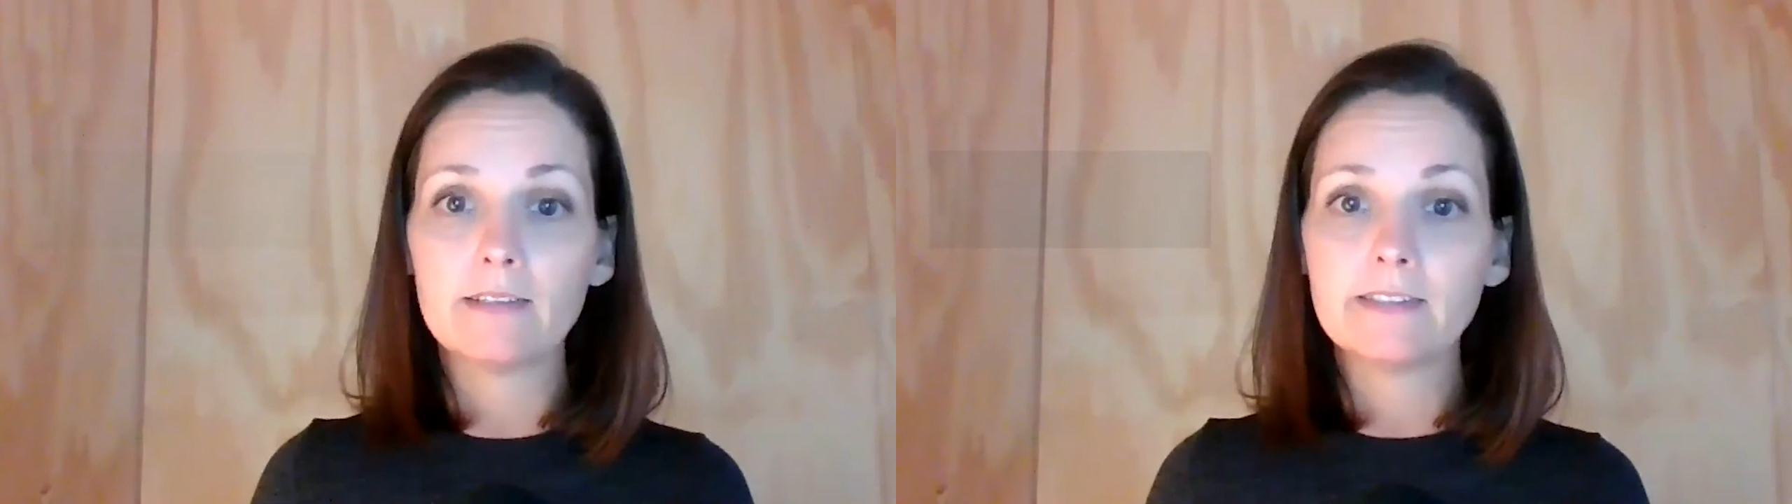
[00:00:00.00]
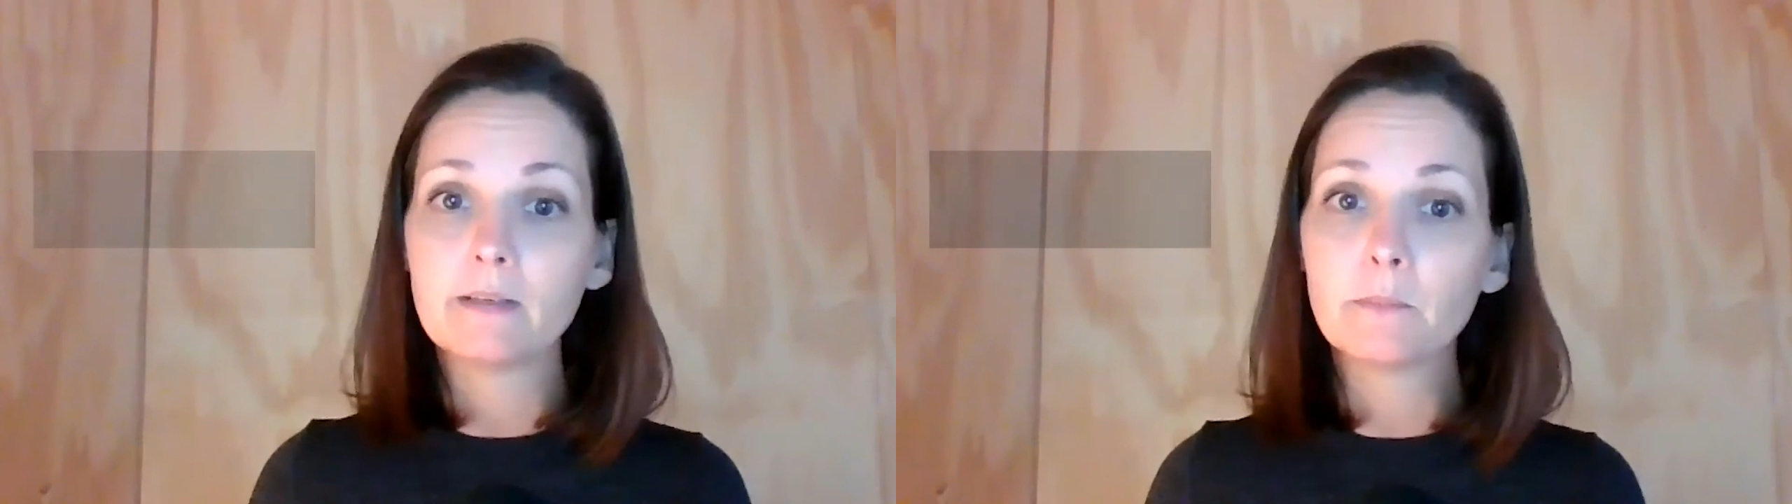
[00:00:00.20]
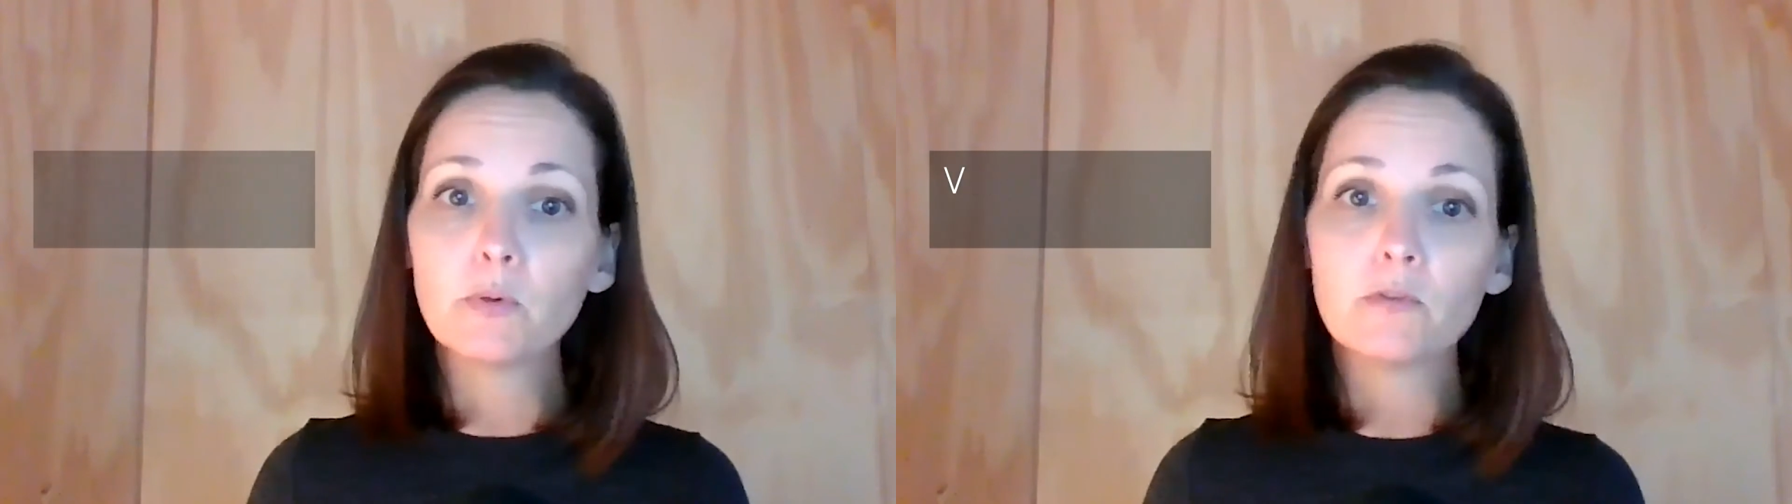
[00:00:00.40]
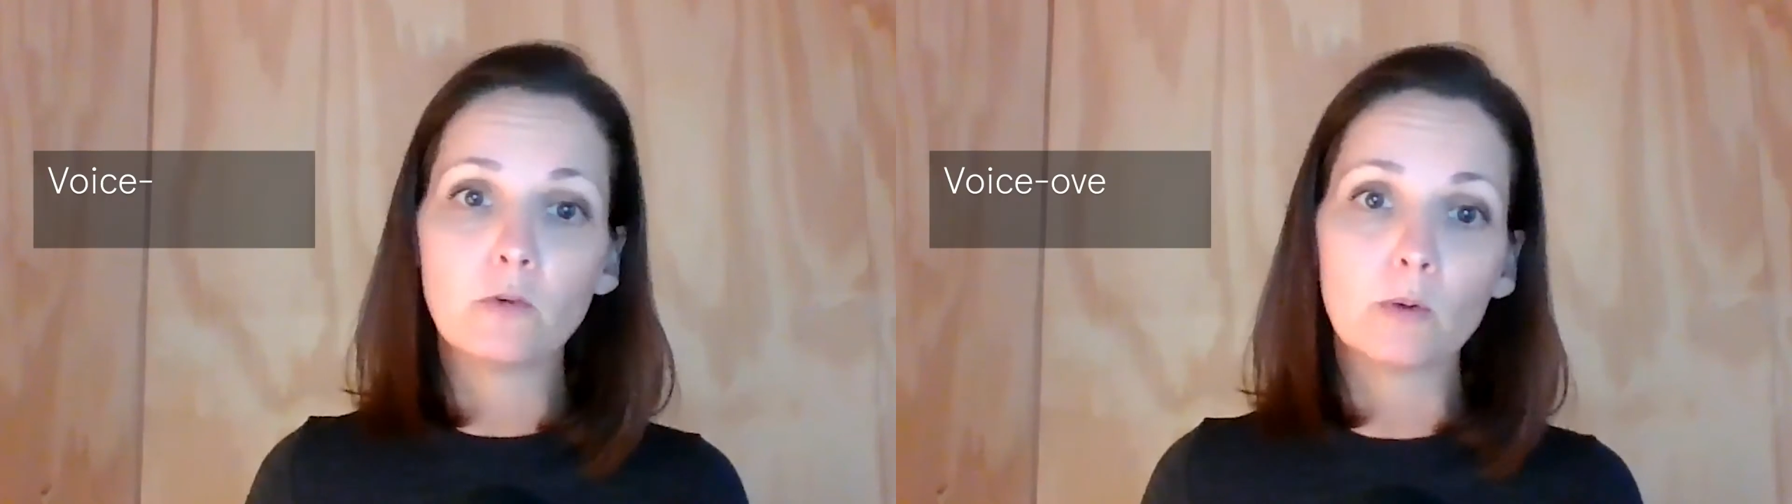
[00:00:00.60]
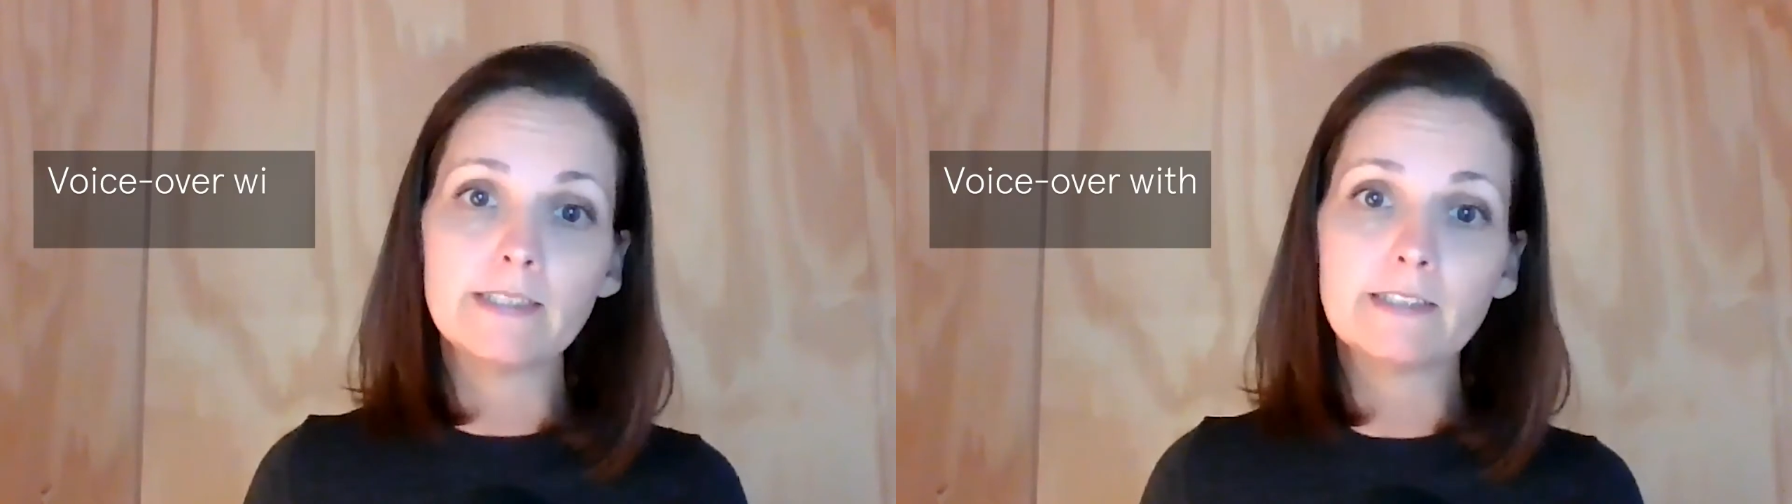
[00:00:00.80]
simple
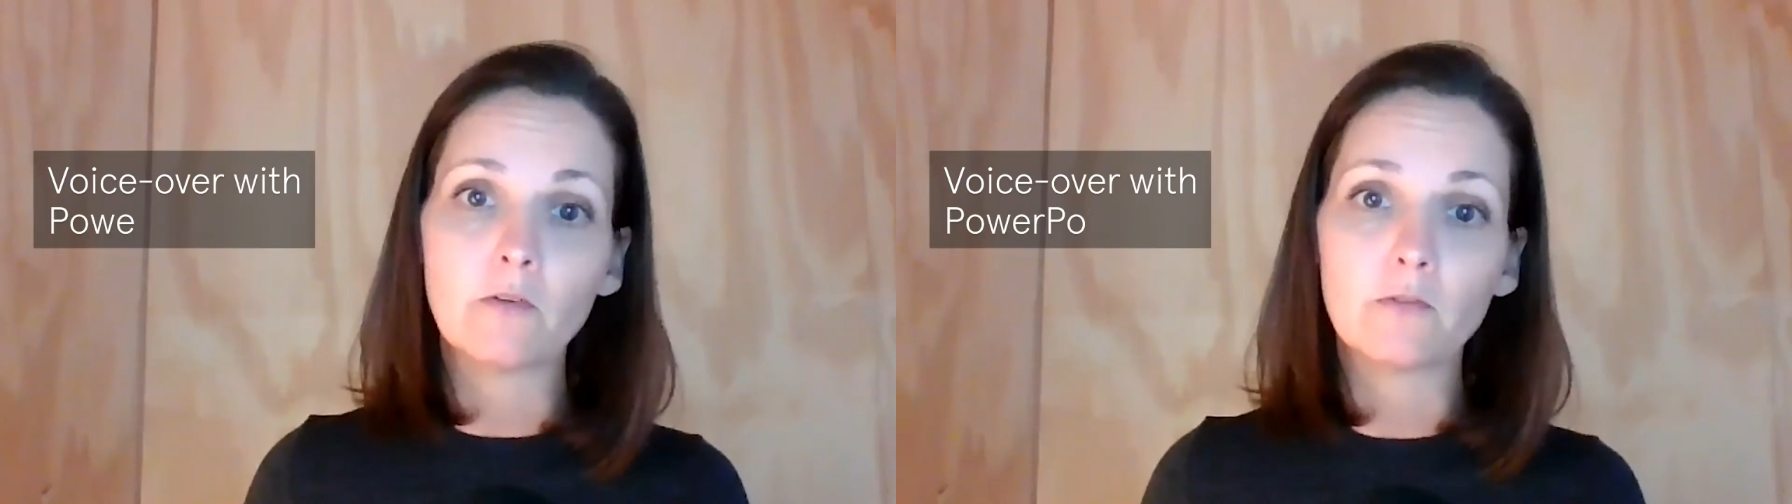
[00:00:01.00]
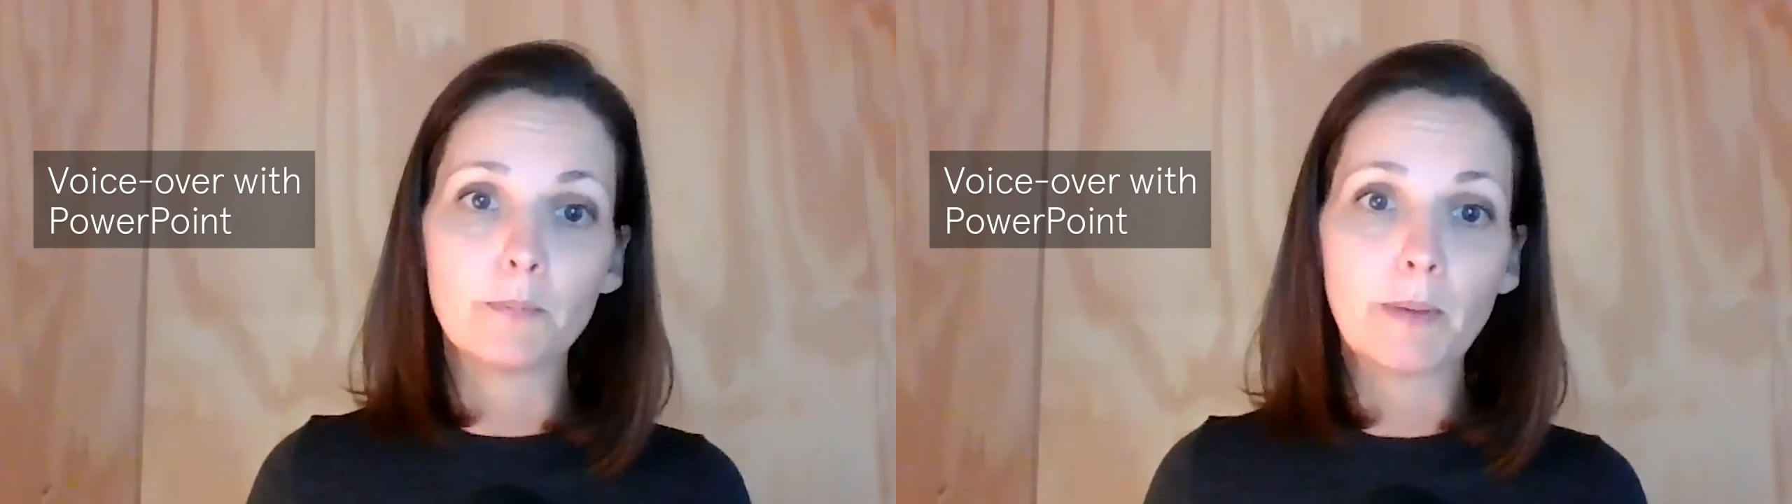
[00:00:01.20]
voice over